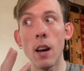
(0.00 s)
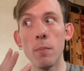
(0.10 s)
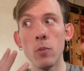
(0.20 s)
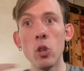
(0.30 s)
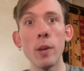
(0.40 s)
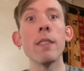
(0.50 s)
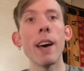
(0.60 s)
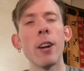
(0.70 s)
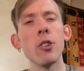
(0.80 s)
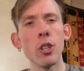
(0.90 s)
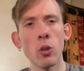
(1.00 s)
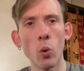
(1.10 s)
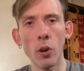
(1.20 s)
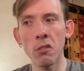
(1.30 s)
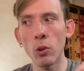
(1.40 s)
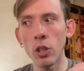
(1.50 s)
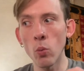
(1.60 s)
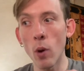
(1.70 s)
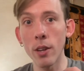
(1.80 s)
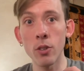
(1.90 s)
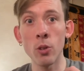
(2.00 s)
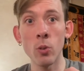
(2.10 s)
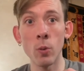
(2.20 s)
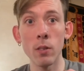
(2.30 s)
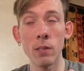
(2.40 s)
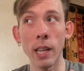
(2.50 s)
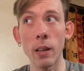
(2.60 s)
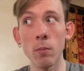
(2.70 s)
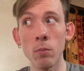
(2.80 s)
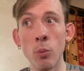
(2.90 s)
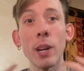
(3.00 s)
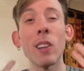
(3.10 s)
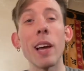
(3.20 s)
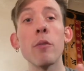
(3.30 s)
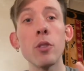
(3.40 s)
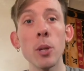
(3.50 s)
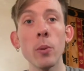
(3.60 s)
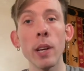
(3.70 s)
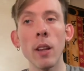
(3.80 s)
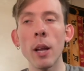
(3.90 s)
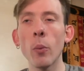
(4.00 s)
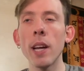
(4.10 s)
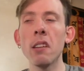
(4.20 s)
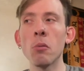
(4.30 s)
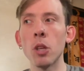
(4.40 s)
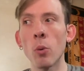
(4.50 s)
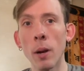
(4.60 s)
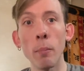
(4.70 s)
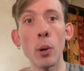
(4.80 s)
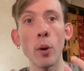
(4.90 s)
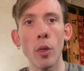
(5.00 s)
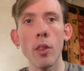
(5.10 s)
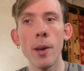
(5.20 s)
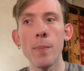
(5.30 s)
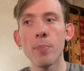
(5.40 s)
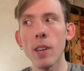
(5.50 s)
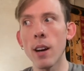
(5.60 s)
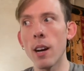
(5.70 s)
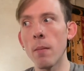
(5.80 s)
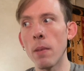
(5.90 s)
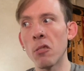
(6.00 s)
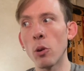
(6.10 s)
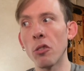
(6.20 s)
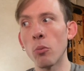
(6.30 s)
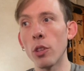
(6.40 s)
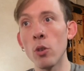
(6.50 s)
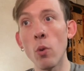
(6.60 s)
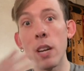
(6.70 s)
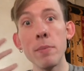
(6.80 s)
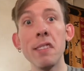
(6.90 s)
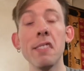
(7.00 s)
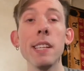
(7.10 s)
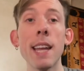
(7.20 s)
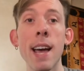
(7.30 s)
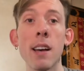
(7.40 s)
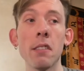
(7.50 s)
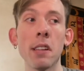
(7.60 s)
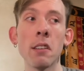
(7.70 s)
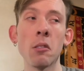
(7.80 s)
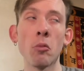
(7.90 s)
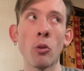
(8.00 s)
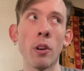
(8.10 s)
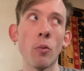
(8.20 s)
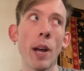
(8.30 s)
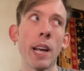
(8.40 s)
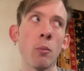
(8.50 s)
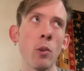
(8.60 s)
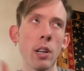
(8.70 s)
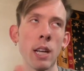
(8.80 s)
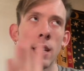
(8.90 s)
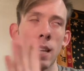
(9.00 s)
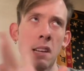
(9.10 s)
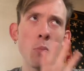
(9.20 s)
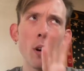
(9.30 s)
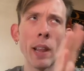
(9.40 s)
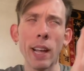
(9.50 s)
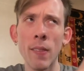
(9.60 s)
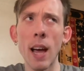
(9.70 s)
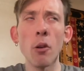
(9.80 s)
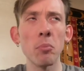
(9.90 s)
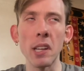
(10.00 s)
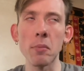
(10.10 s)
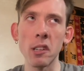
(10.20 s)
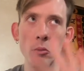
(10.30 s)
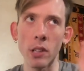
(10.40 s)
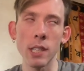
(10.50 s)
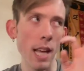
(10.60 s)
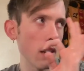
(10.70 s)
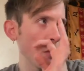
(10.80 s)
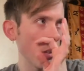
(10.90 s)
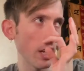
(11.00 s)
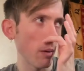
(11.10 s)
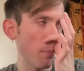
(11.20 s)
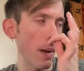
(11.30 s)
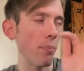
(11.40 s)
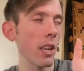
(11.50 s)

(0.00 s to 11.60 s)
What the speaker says: you give energy towards, what you want to like bring life to in a lot of ways, what you want to birth, as well as what you want to be seen as in some sort of way. And that's more like on the house placements. We'll get to that a little bit later. But